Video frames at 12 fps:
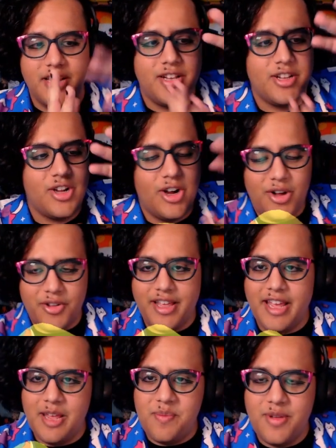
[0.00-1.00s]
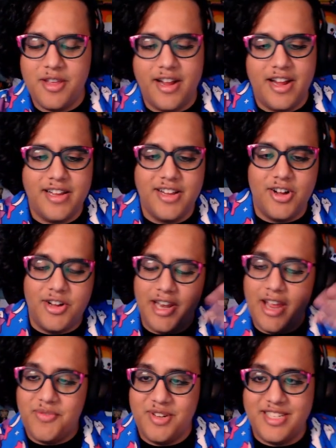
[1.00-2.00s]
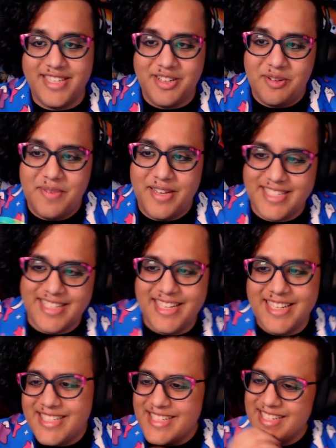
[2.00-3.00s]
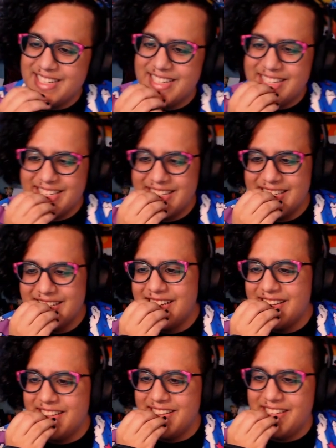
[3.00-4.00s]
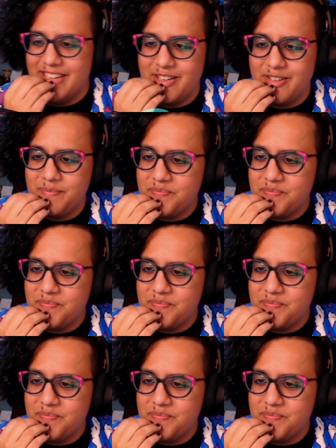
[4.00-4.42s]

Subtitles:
call that API on every single message. Yeah.